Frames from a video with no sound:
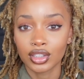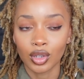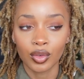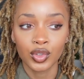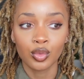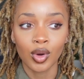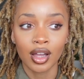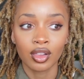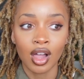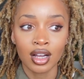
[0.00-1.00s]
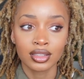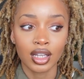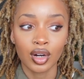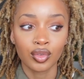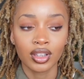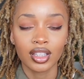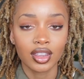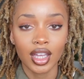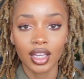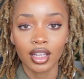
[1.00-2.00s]
So if you want locks that are really
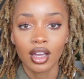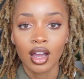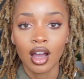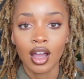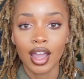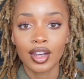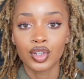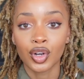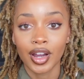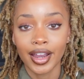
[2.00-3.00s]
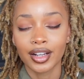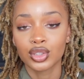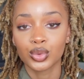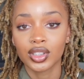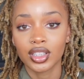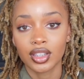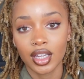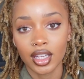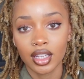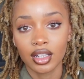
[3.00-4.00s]
thick and your hair is really
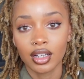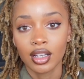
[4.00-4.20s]
thin,